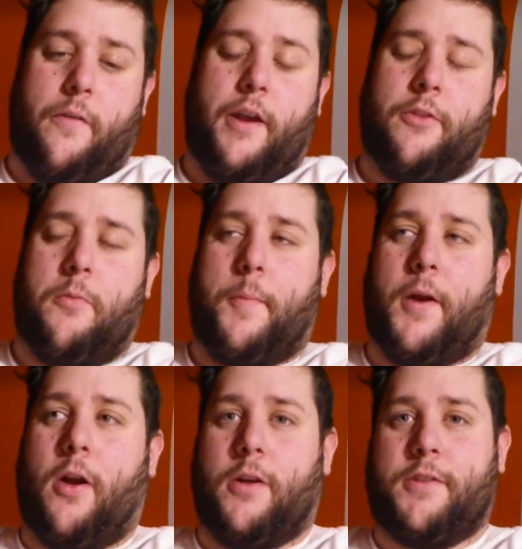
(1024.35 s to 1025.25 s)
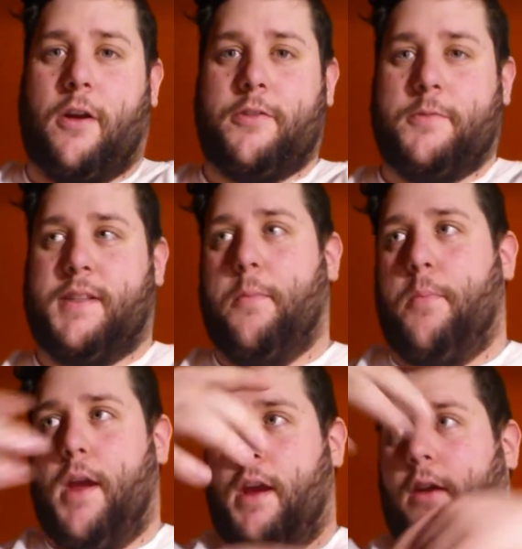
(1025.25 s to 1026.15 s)
If you guys remember Curse, Curse was the
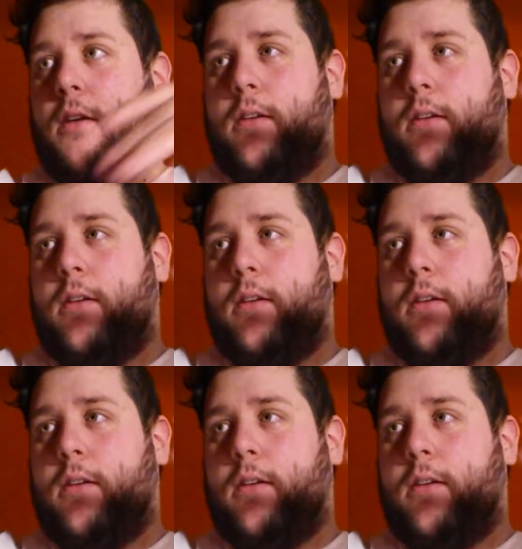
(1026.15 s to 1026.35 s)
big